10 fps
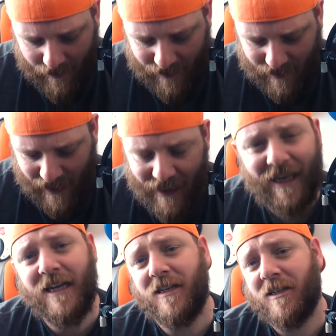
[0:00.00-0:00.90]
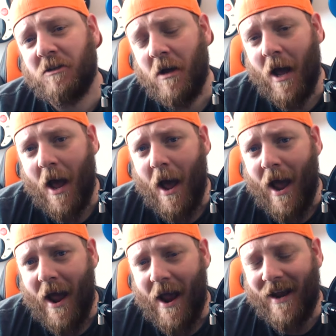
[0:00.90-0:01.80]
to say the least.
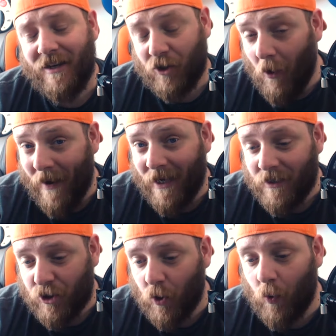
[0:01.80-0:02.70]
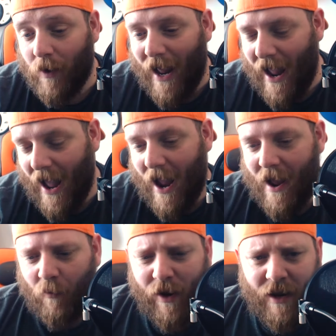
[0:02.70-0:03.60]
It's coming soon.
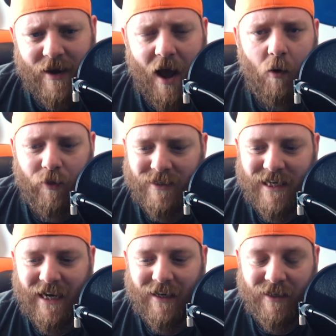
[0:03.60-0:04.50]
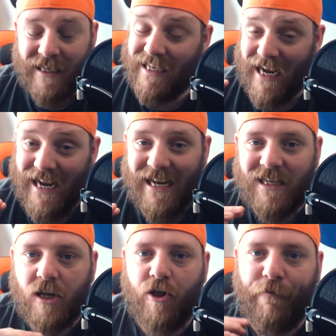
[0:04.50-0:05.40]
The date today
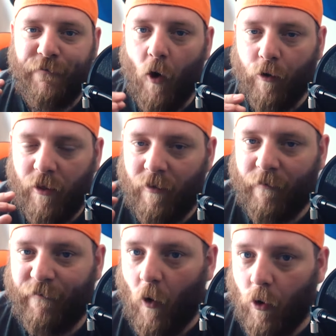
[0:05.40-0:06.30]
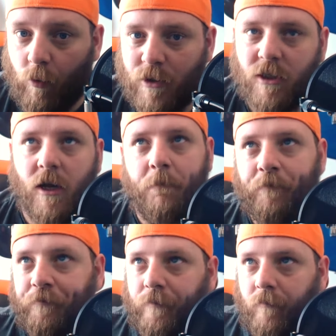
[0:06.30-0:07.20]
is the 4th of the 4th, which is...
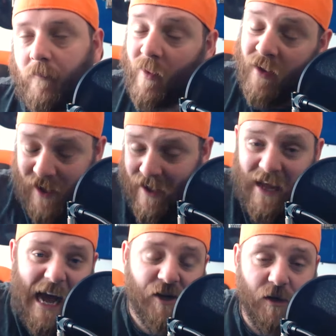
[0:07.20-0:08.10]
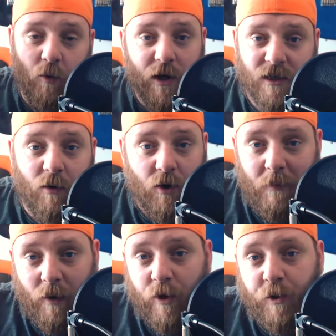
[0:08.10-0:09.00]
Actually, it works out no
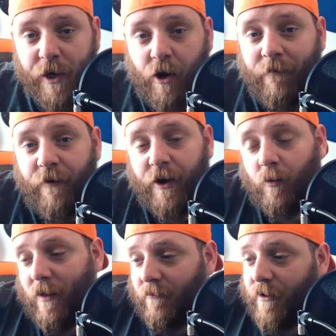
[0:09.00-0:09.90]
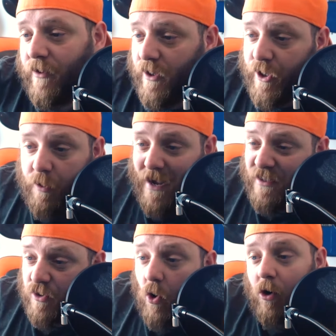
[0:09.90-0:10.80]
matter which way you convert it, whether in the
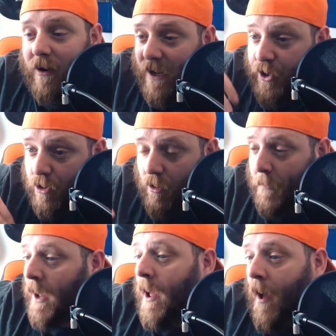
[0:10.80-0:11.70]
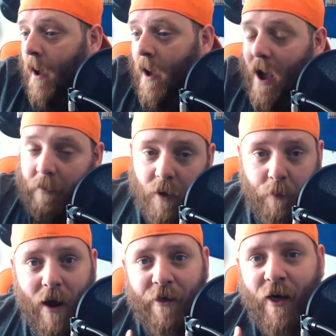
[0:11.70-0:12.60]
US or in Europe. I'm out
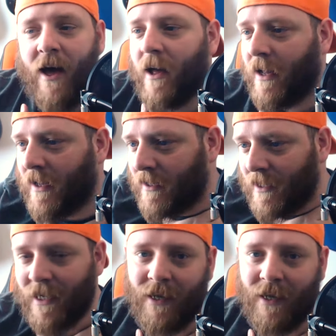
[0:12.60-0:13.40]
of breath.